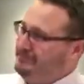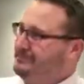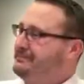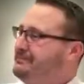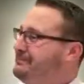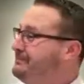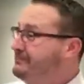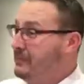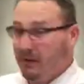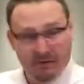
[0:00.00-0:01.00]
Damn.
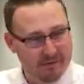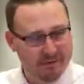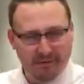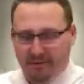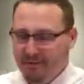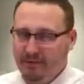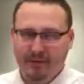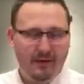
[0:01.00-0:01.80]
Bless him, Lord.